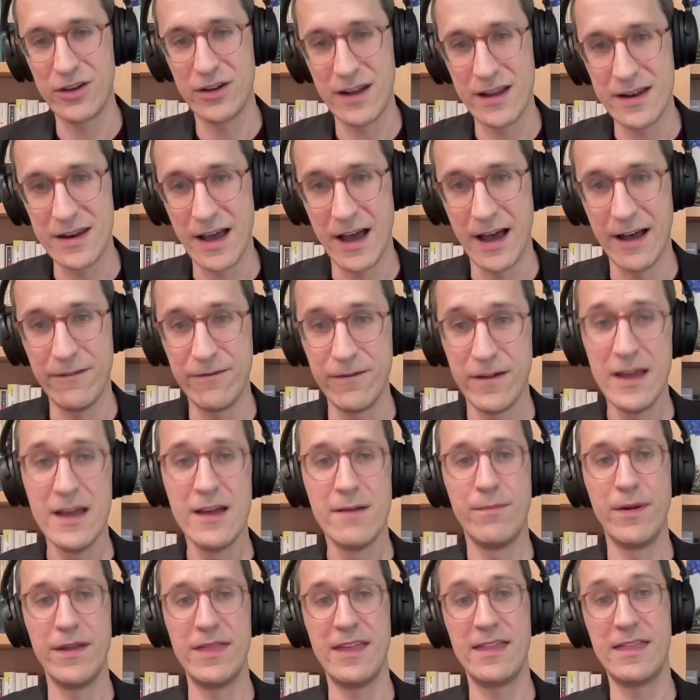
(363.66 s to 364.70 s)
good enough?
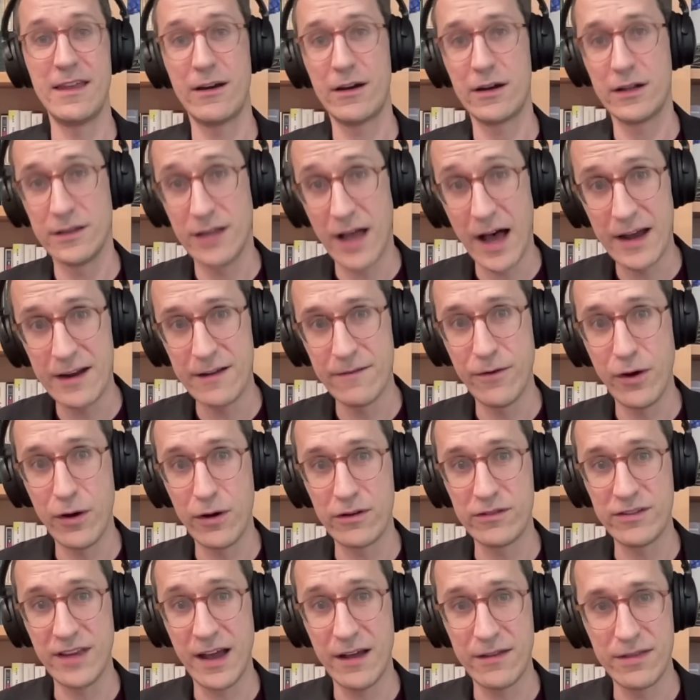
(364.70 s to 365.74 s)
But that there are a lot of
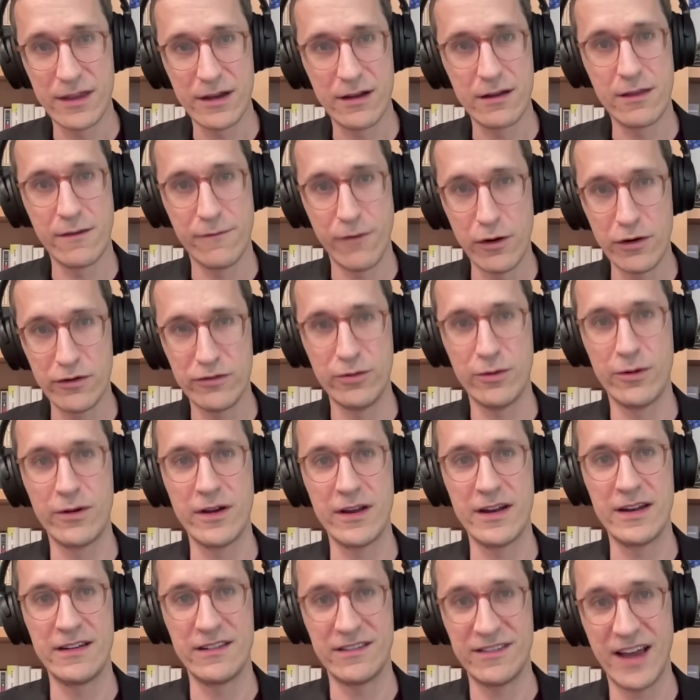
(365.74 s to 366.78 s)
voters out there, the voters who are
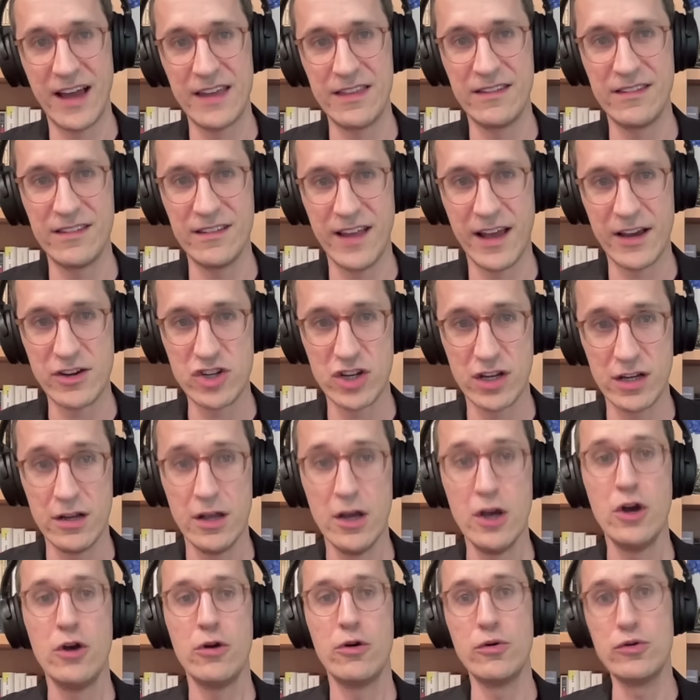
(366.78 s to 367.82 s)
going to decide this election,
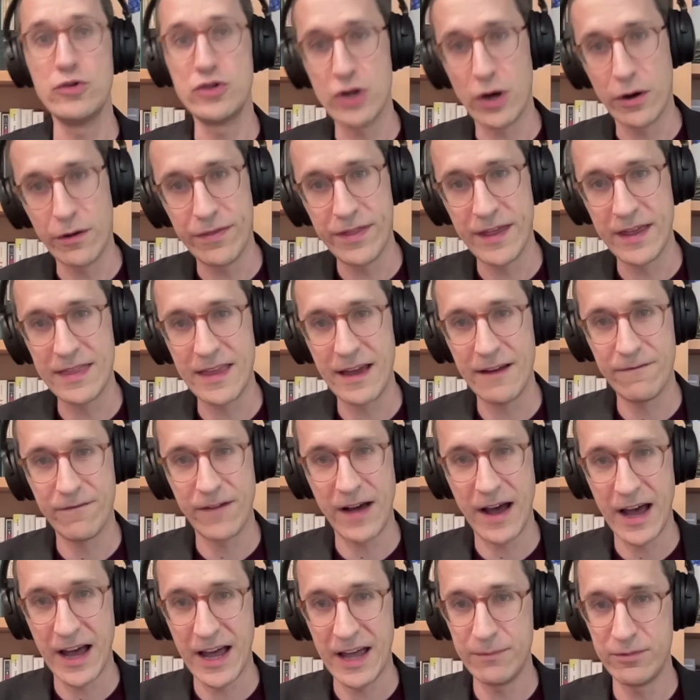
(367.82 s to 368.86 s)
who don't think that
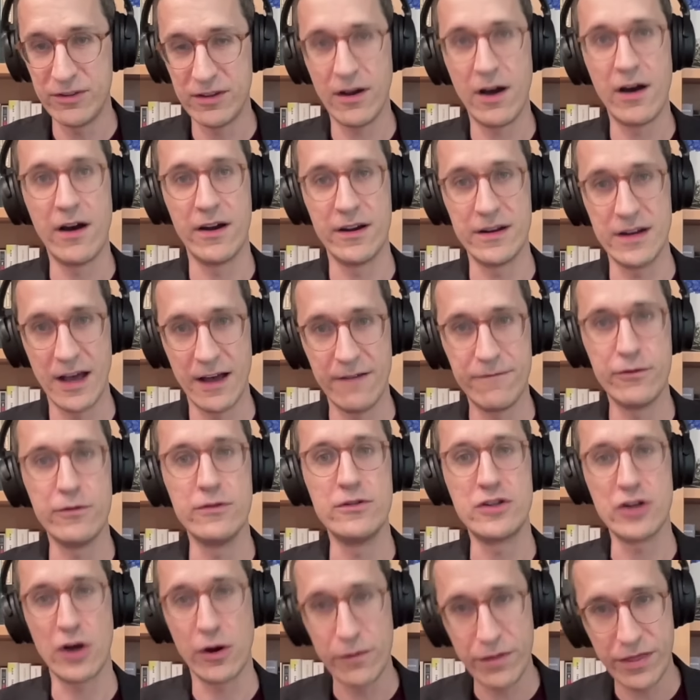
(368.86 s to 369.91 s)
vibes are enough, who
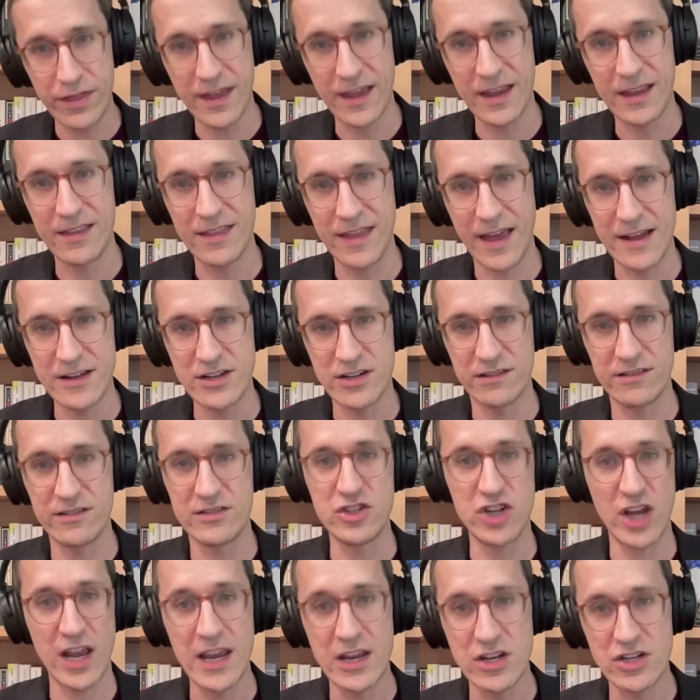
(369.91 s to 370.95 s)
don't think that just
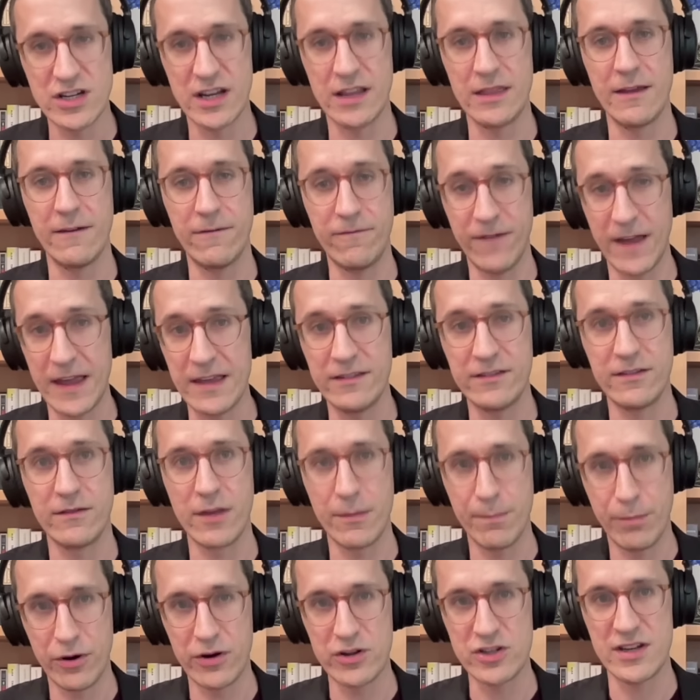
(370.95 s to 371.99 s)
changing the face of the
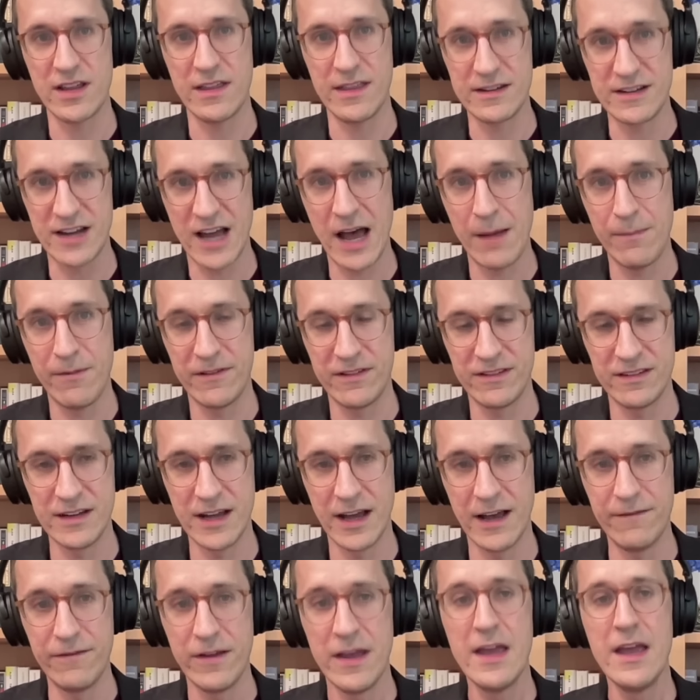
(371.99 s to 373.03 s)
person at the top is
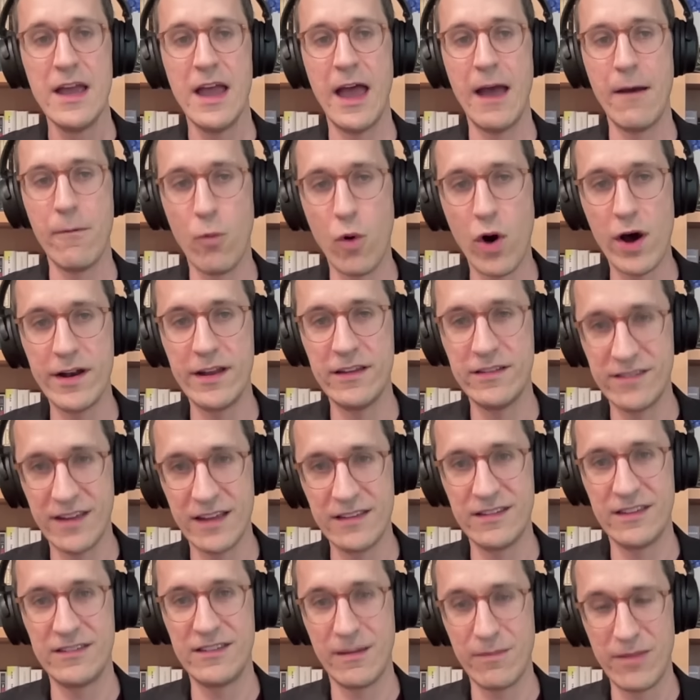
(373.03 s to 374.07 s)
enough, and want a
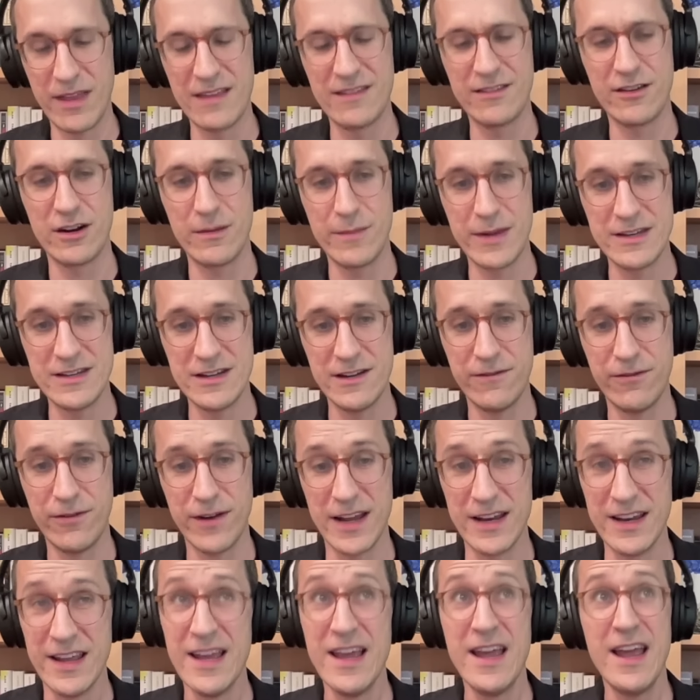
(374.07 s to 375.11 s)
sense that something's going to be
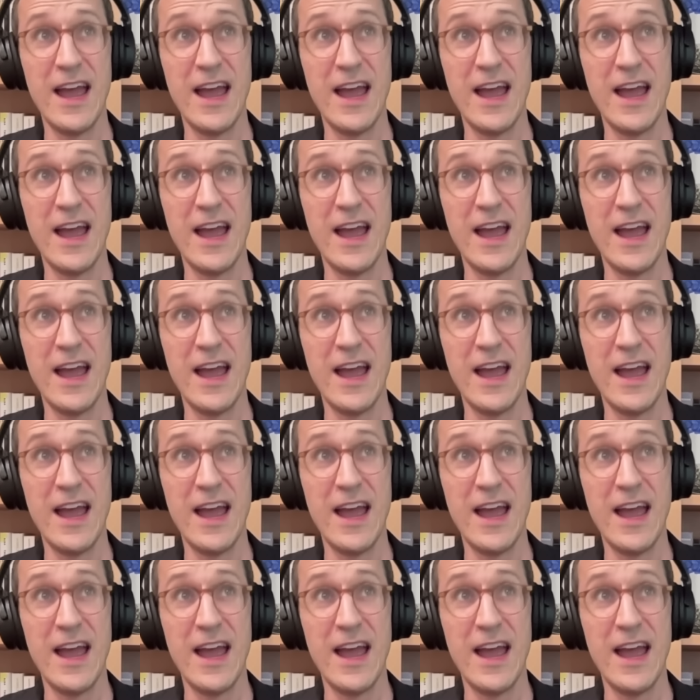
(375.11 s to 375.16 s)
different.